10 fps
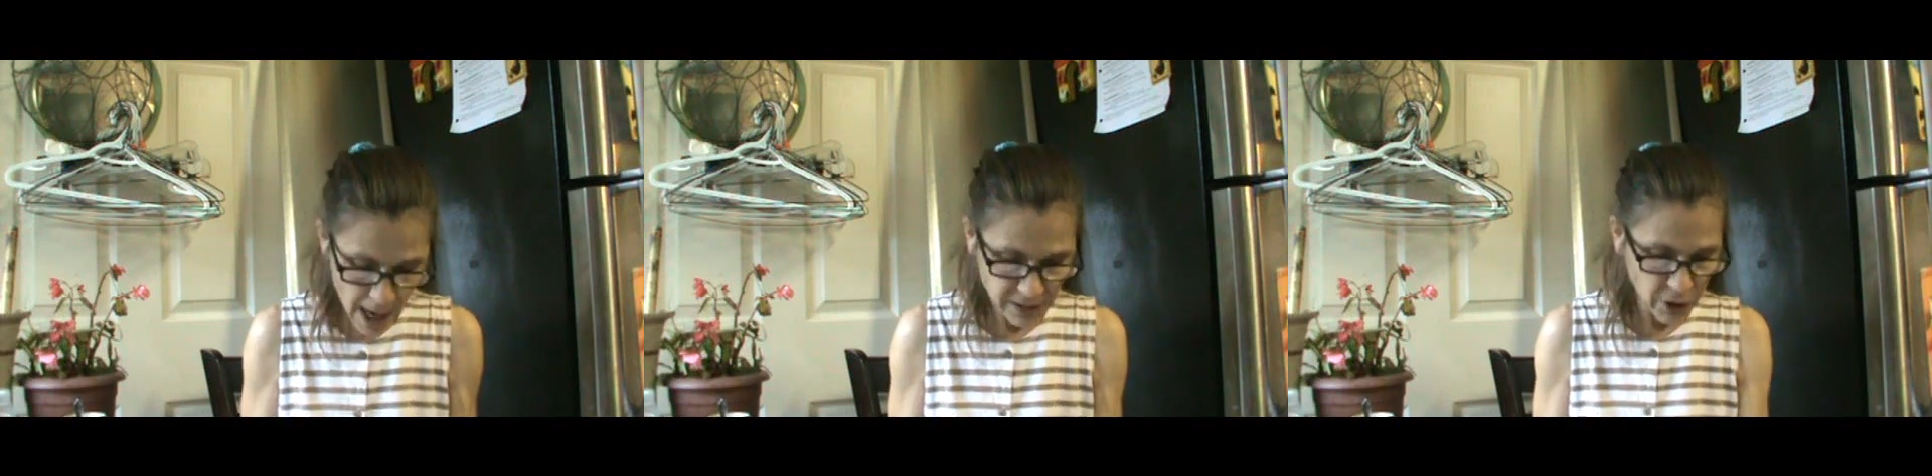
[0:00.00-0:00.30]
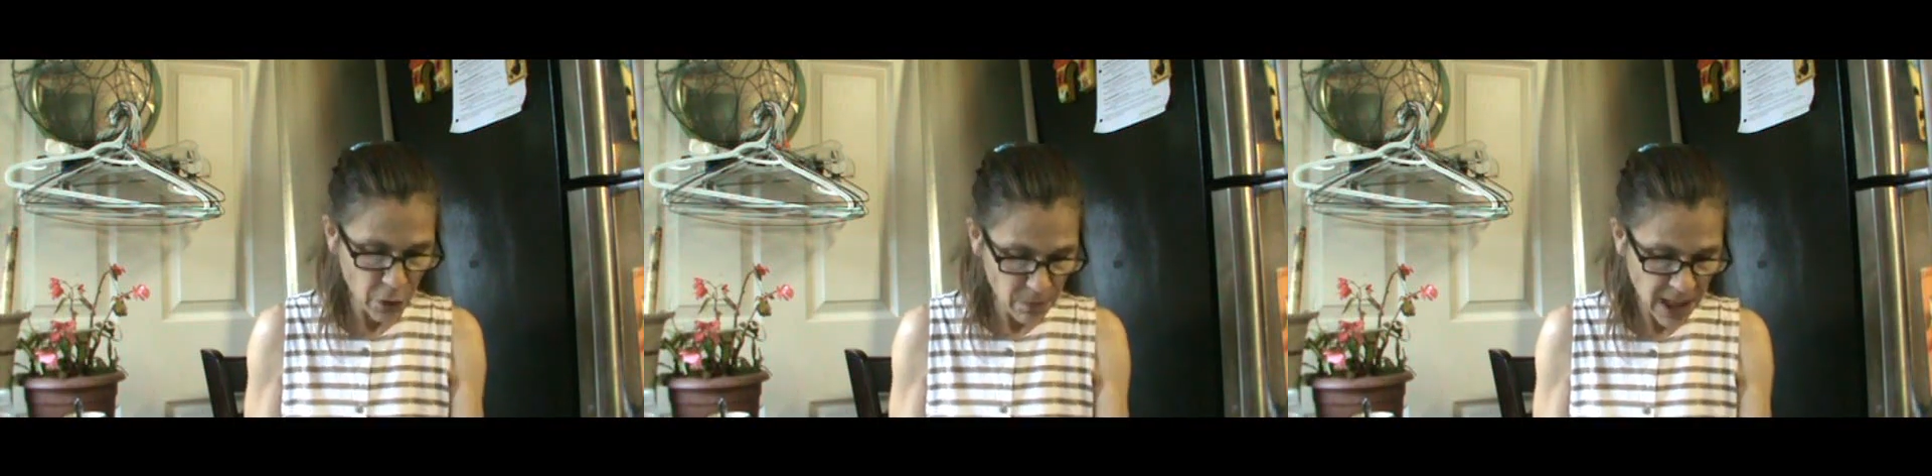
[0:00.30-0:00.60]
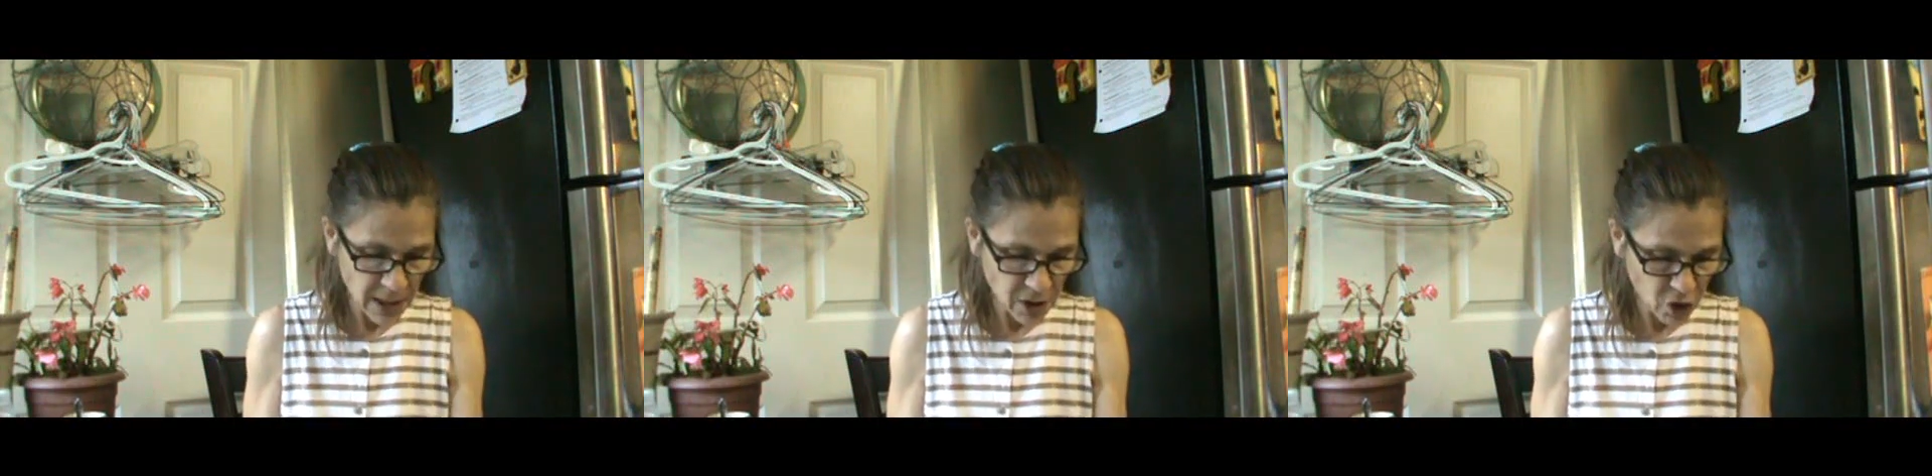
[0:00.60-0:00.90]
as their
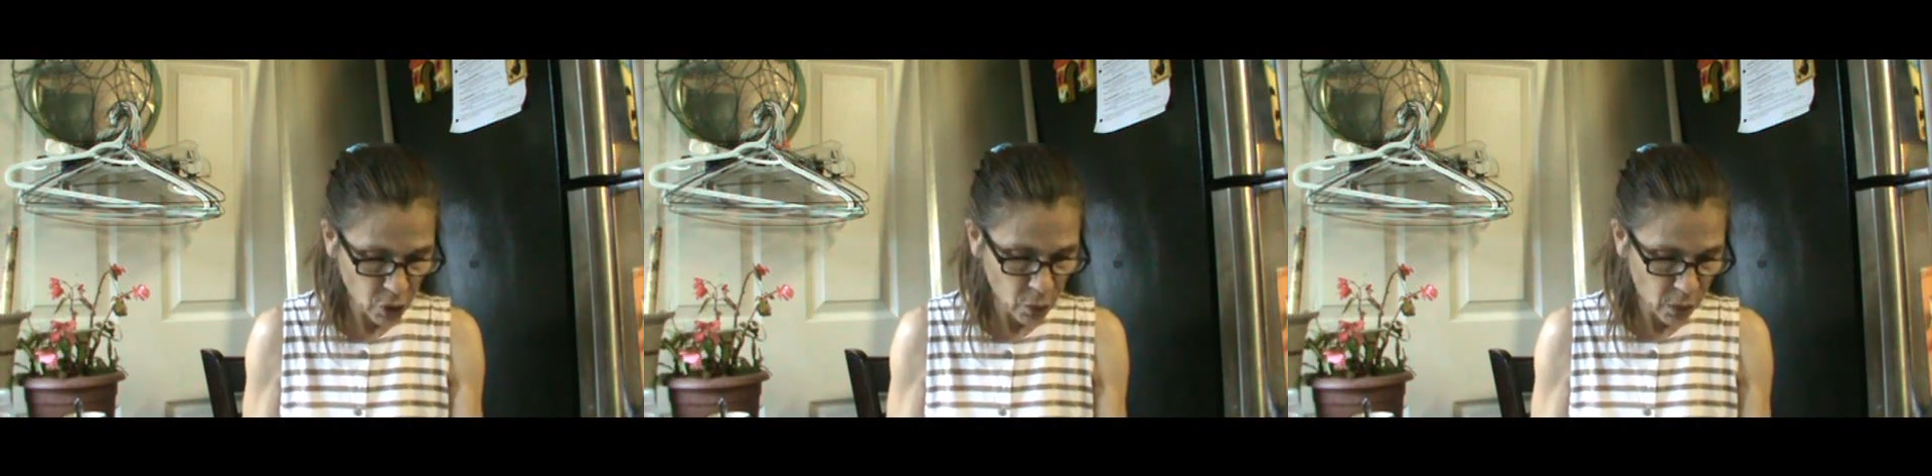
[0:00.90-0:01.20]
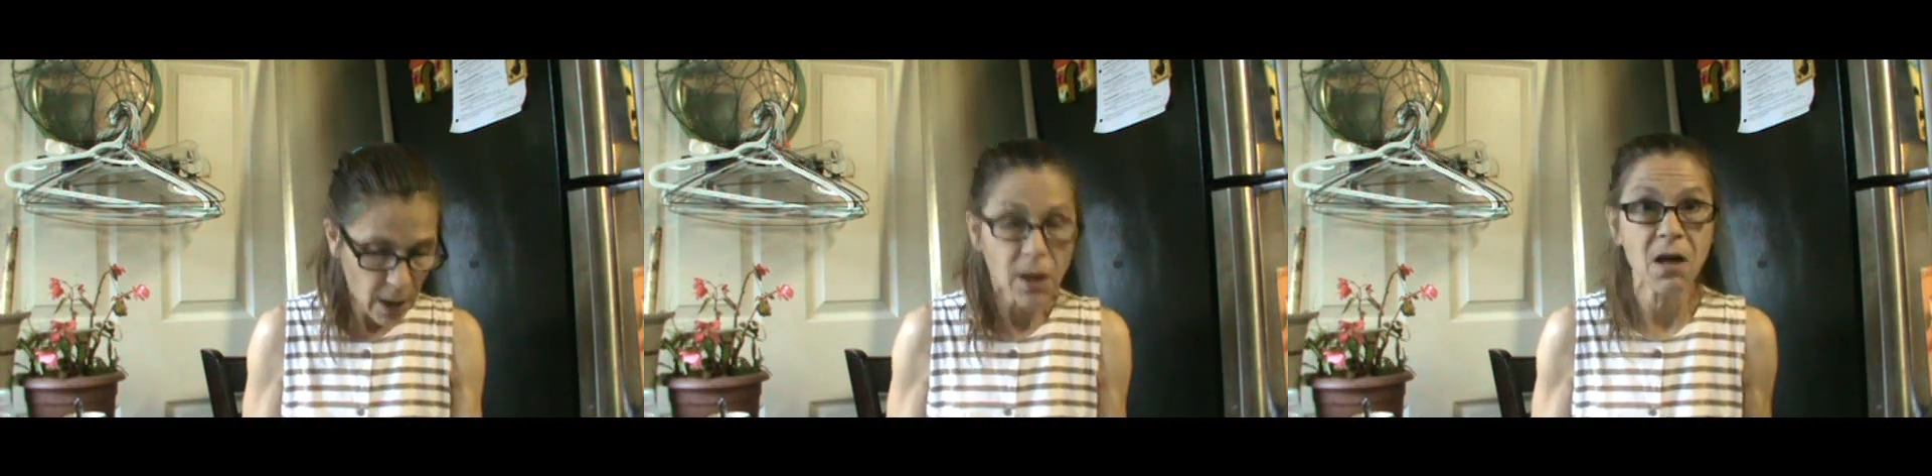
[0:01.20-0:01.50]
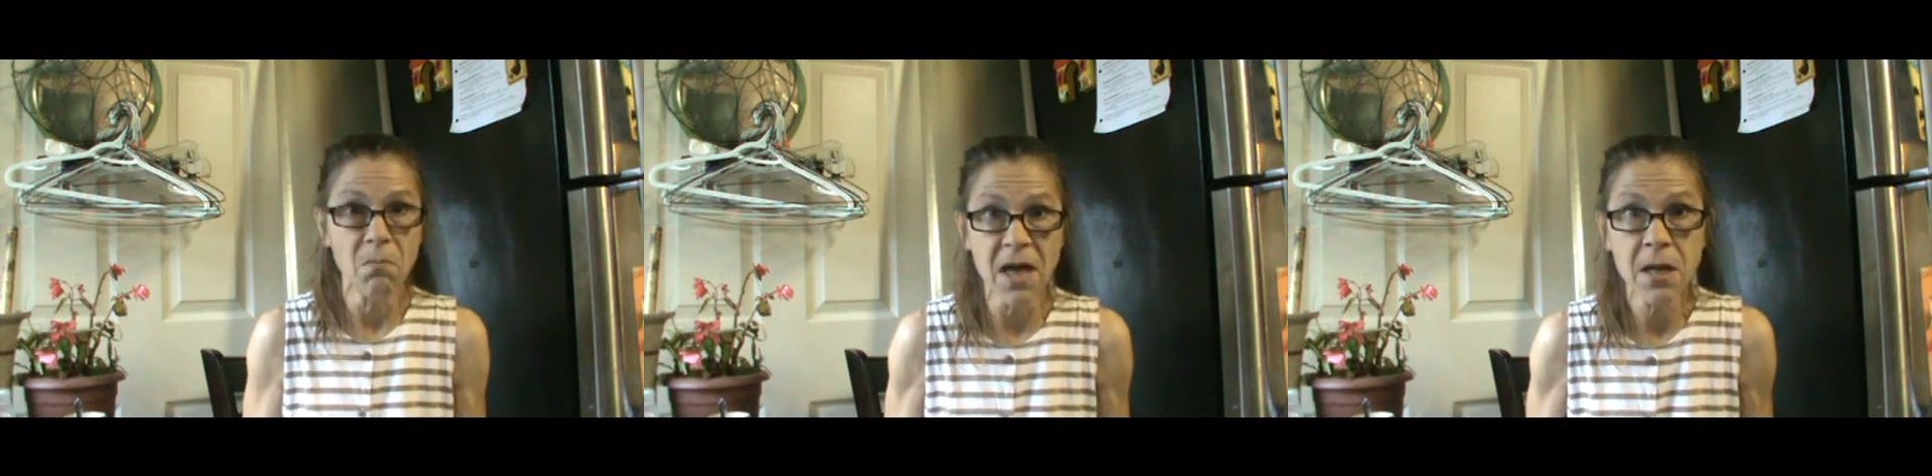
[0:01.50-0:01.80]
means to
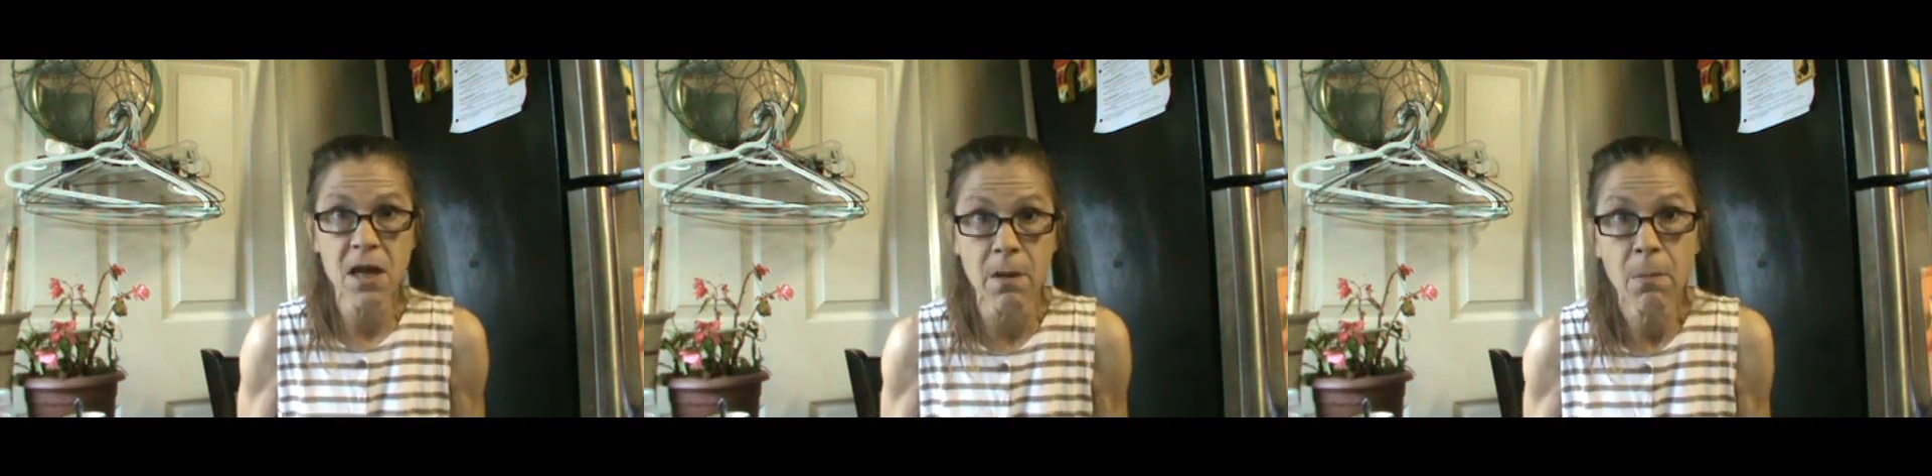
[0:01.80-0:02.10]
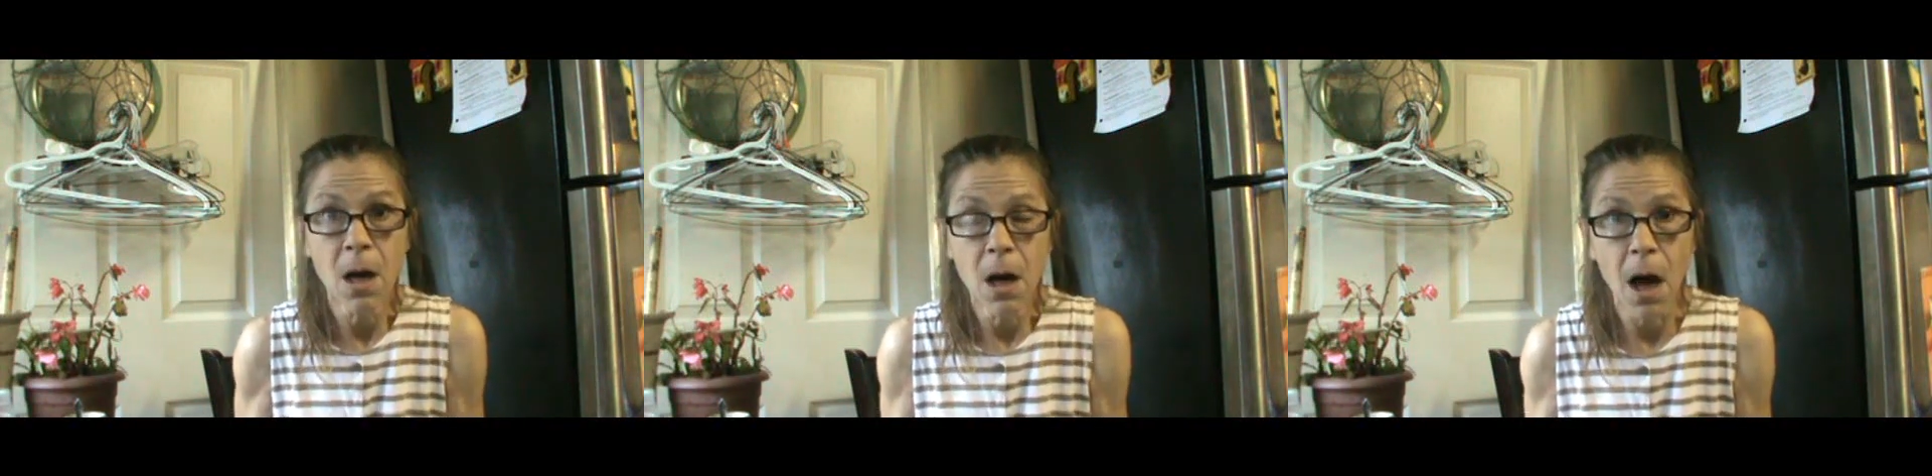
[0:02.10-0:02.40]
commit him